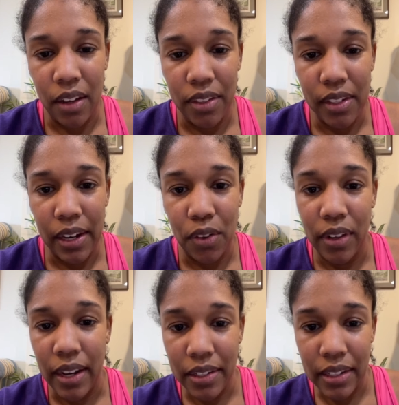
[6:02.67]
on the scale the
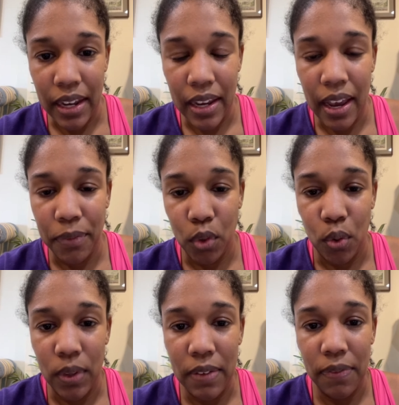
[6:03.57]
next day after
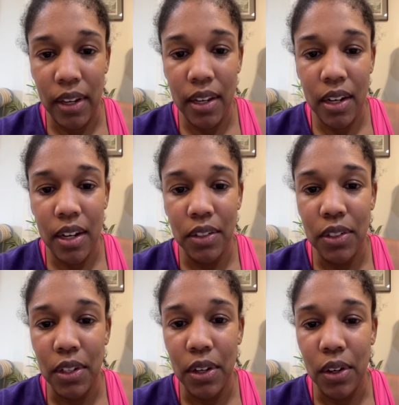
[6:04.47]
a refeed. And
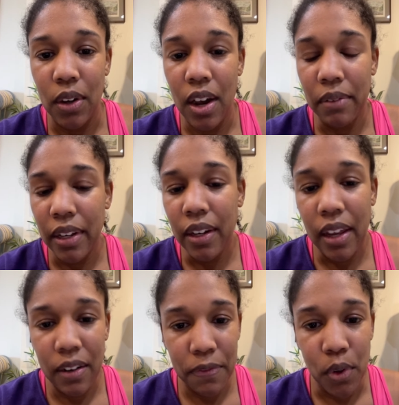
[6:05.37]
so I'm gonna
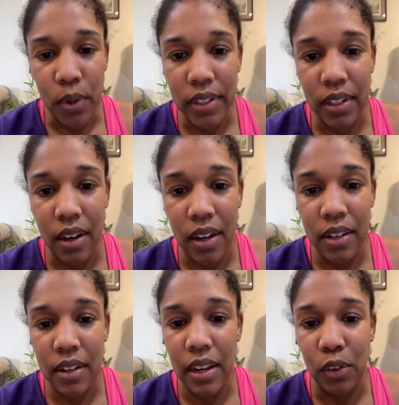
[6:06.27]
kind of focus
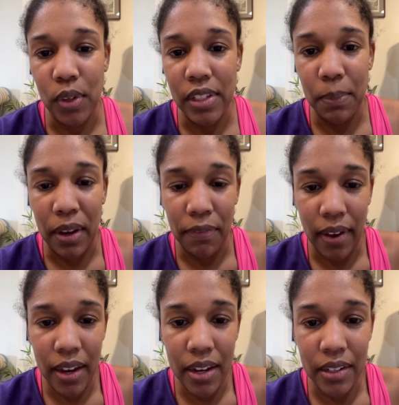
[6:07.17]
on increasing my
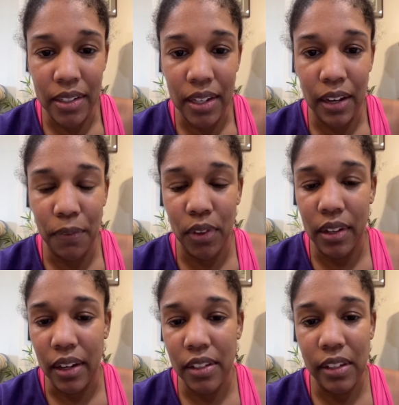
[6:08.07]
fat intake for the
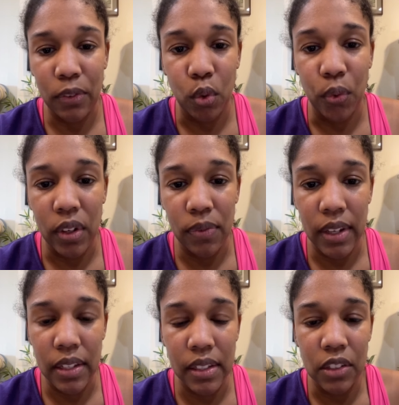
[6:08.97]
next several
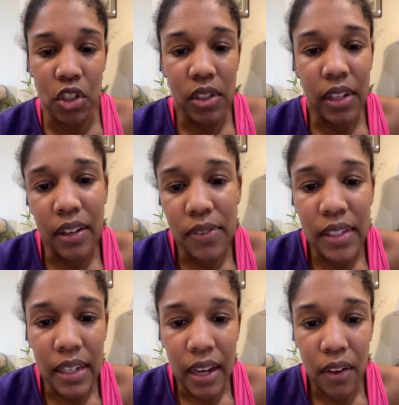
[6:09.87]
refeeds and just kind of
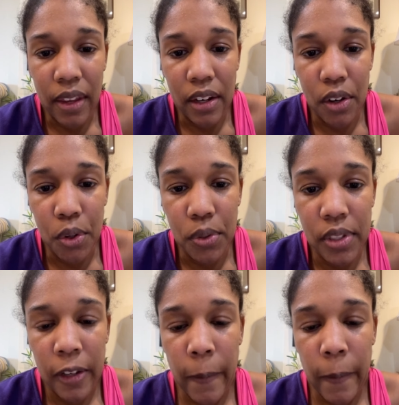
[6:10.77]
see how that goes.